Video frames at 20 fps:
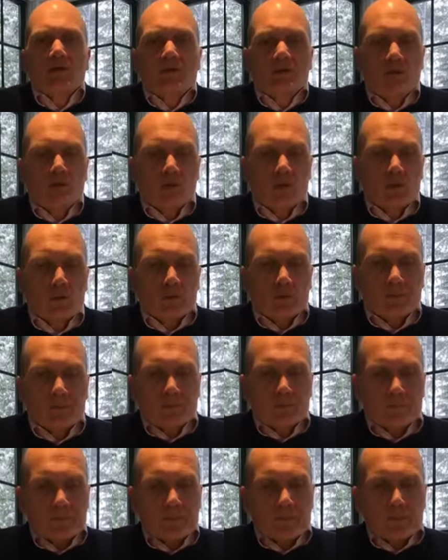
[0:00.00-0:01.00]
to
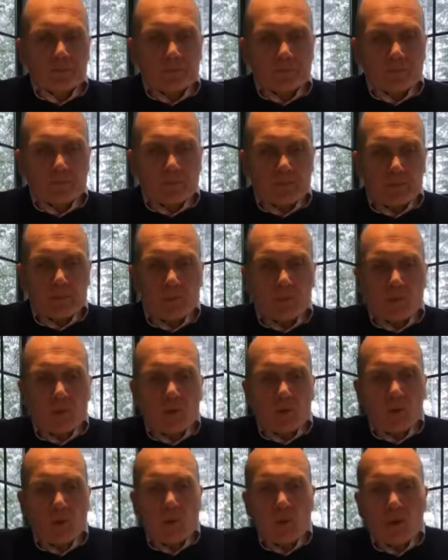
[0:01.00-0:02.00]

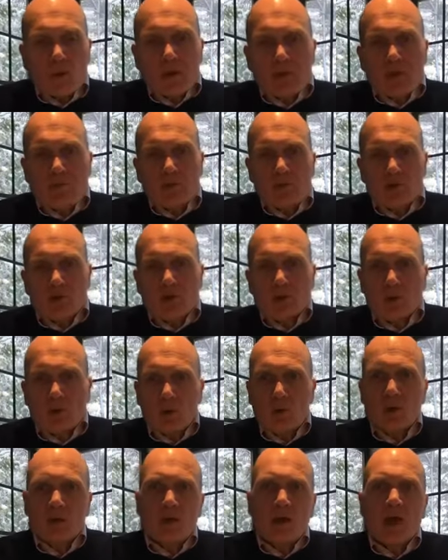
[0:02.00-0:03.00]
weave a
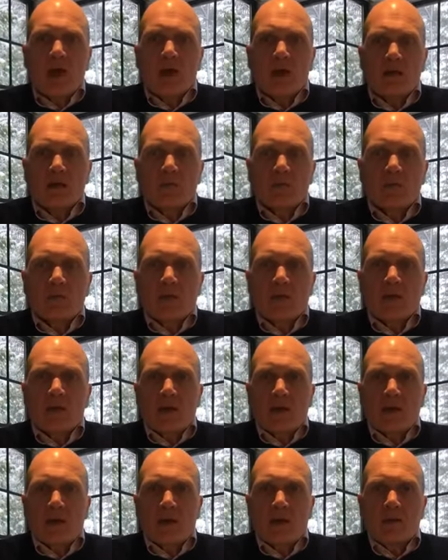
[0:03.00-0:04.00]
storyline
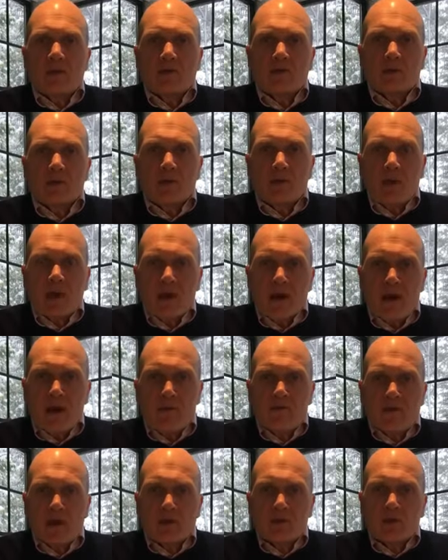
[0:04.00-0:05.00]
and to
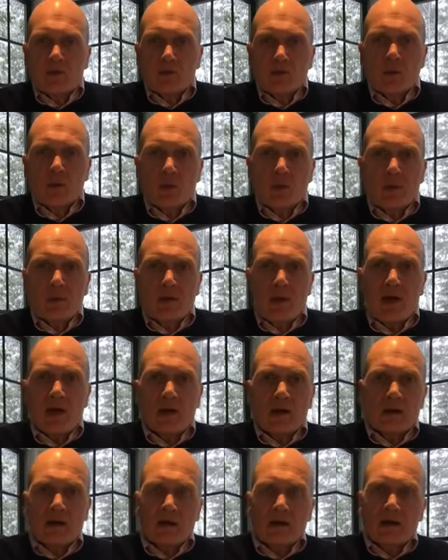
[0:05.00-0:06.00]
have that
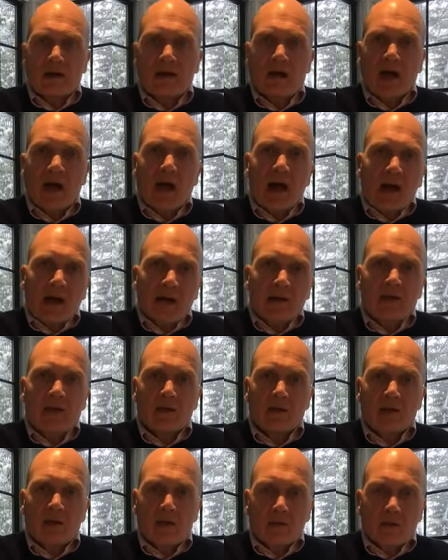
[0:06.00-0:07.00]
storyline guide
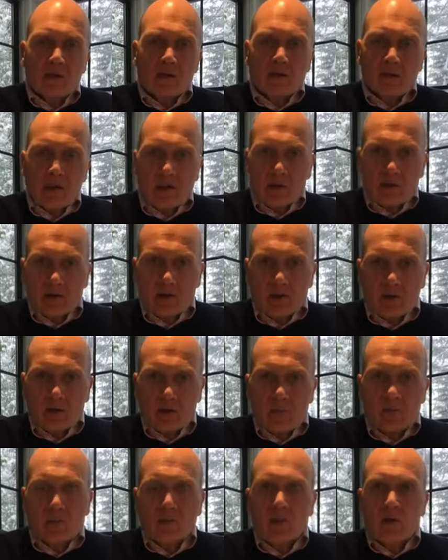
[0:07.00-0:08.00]
the lender
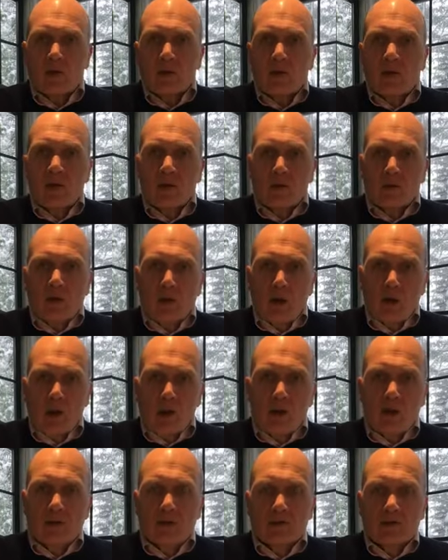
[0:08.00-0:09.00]

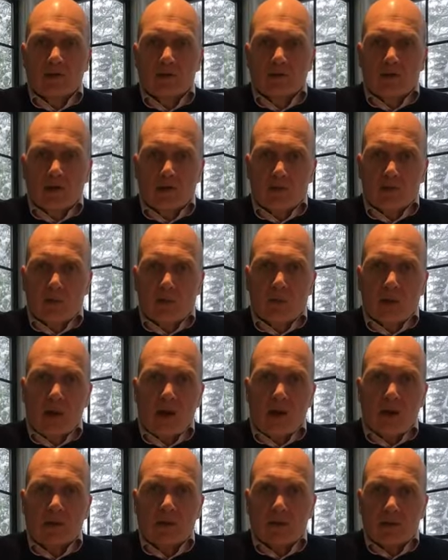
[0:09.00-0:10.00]
along to touch
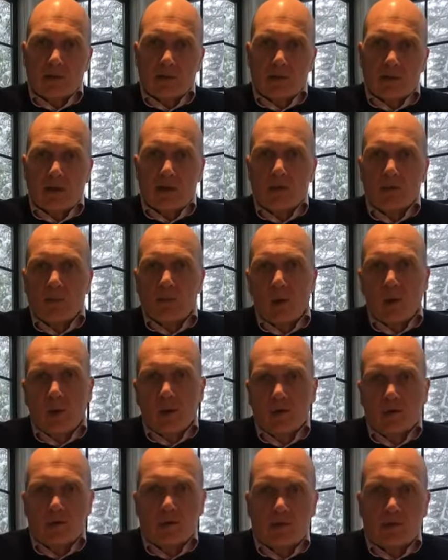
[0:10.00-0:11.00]
upon the key
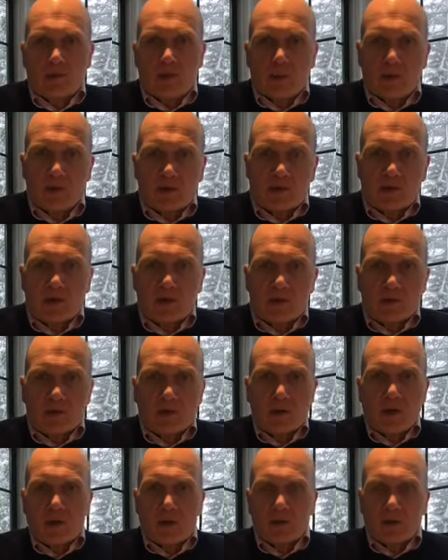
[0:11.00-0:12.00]
points of the business,
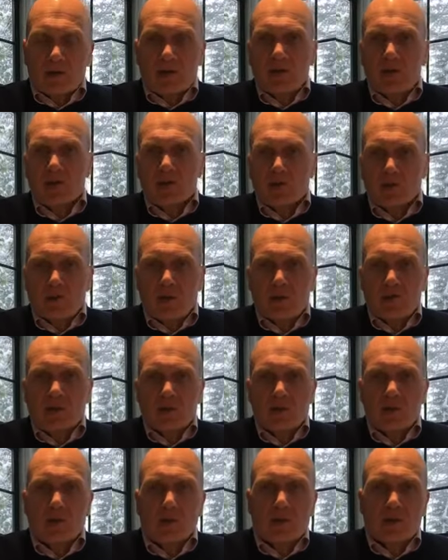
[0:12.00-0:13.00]
the key strengths of
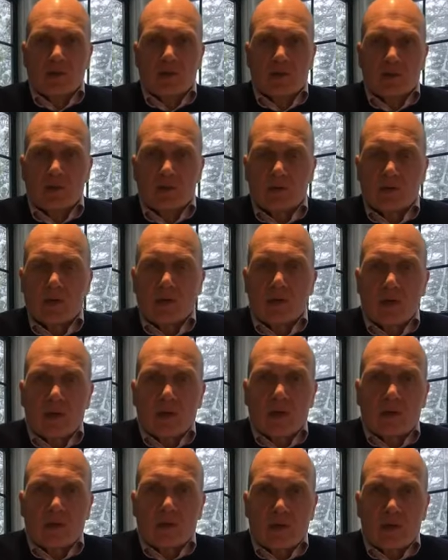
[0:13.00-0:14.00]
the business
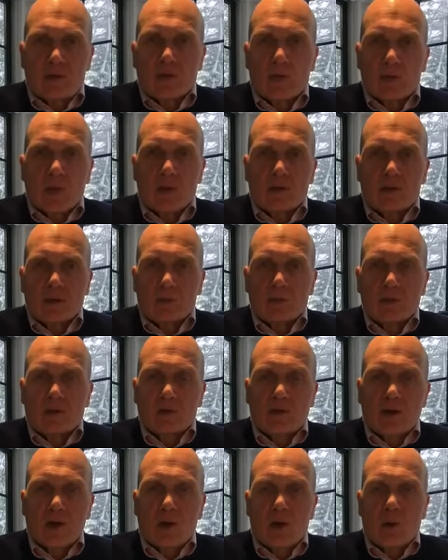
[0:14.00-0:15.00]
that you want them to
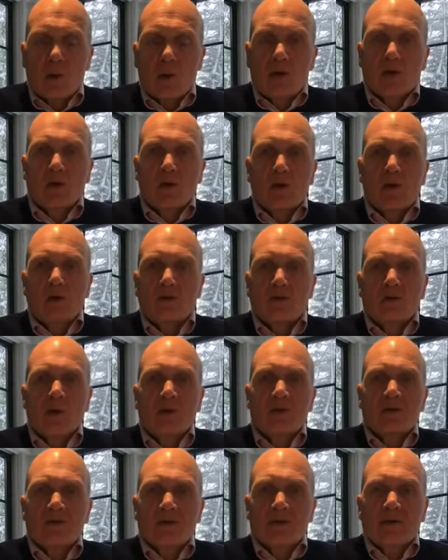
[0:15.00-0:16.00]
know. And it also
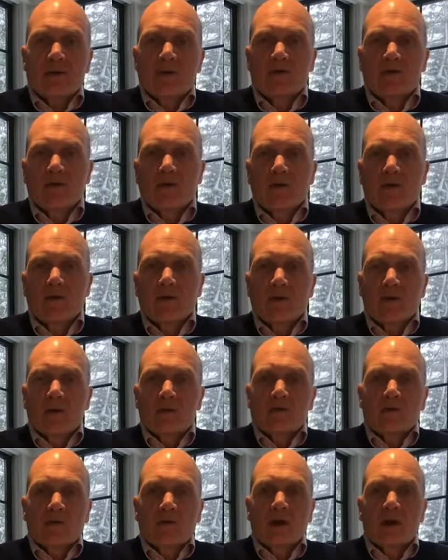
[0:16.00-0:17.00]
is easier
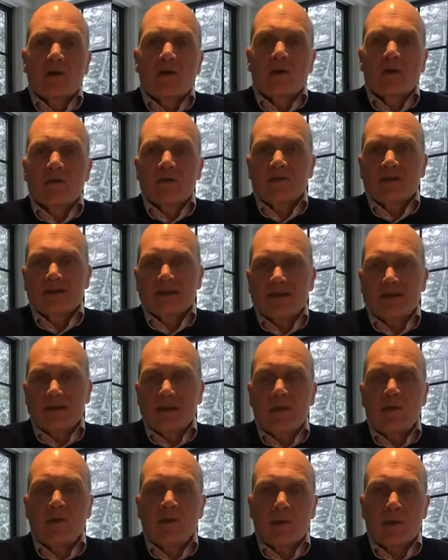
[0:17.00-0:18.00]
to not only to
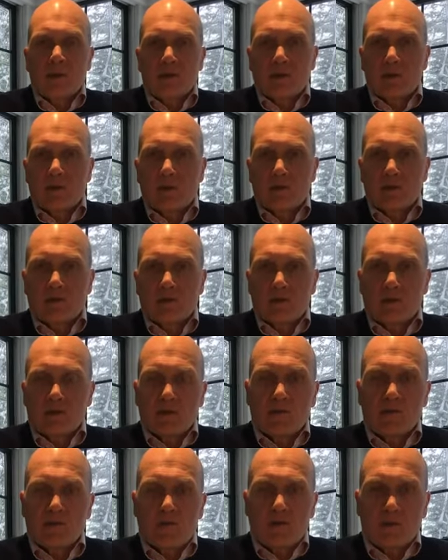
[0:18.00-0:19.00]
sell them on the business
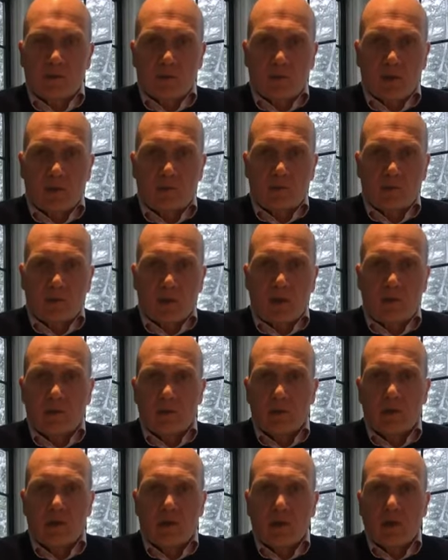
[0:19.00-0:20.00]
if you have
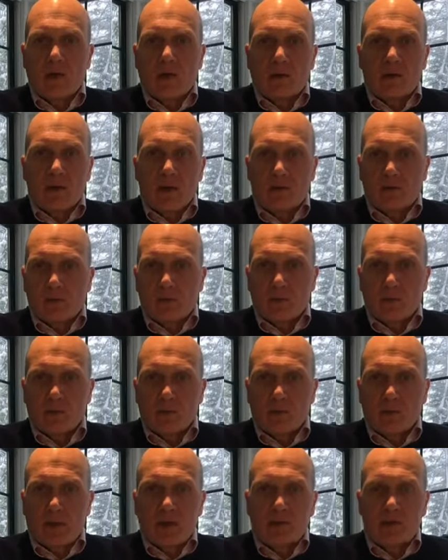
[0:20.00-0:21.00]
a kind of a
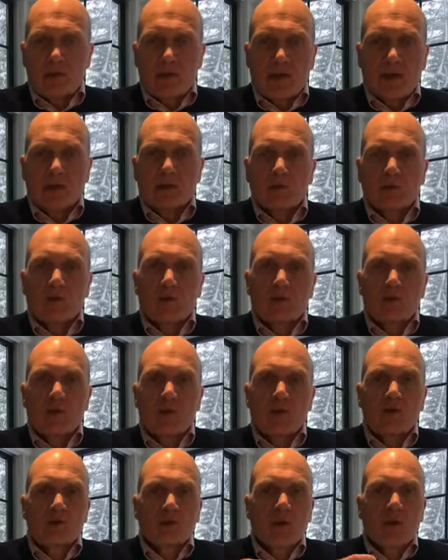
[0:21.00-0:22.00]
prose-based text, but it's
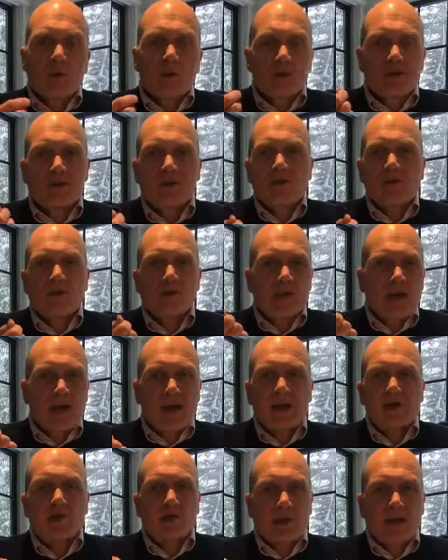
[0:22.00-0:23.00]
also easier to
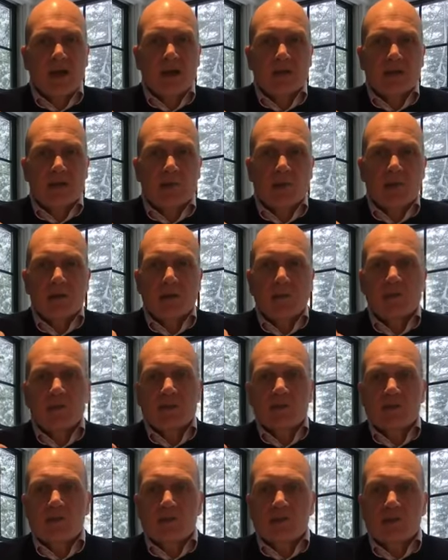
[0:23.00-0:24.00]
educate them on the
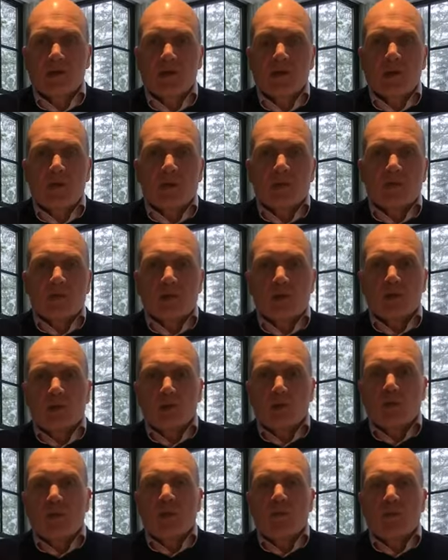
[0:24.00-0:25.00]
business because you
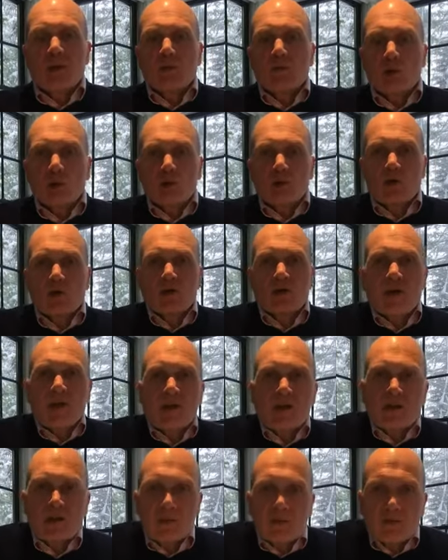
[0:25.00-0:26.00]
can be more
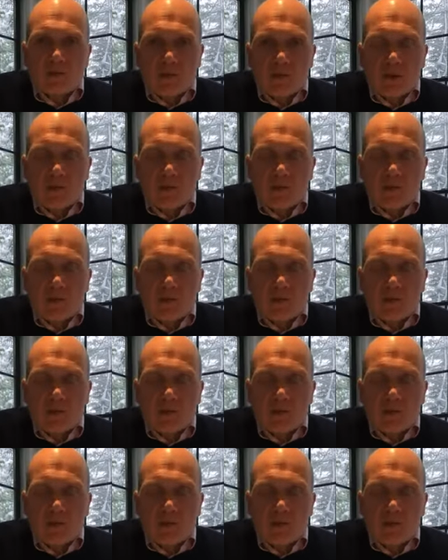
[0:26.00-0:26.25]
creative